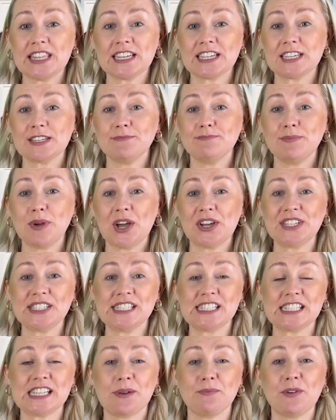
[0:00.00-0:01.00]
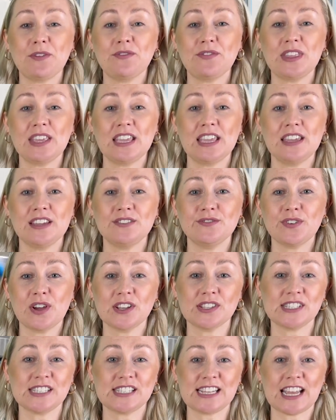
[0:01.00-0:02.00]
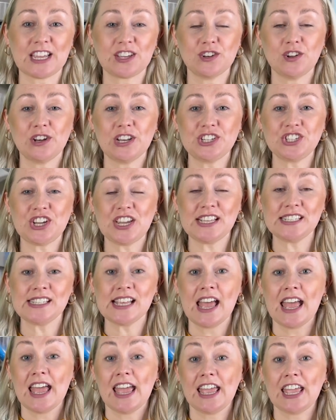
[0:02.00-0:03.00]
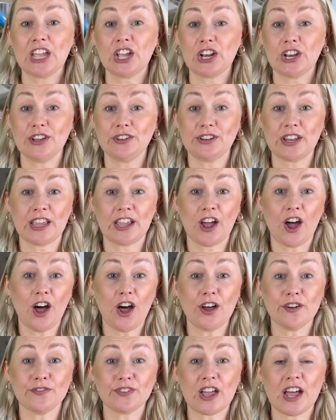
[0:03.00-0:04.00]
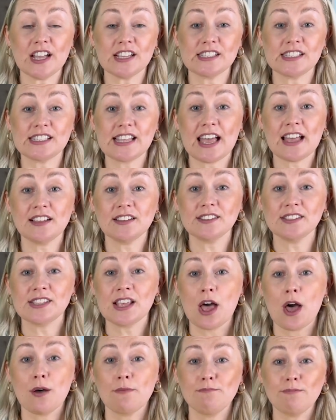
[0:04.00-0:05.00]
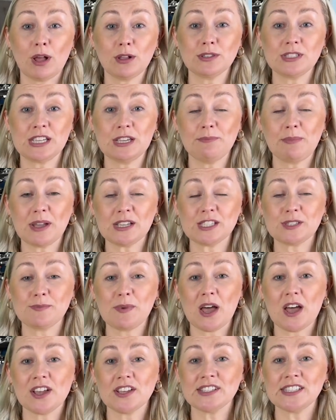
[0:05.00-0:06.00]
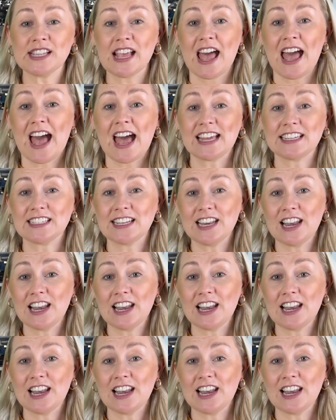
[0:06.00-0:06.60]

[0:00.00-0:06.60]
that combines some of the advanced technologies, including half-cut cells, multi-busbars, and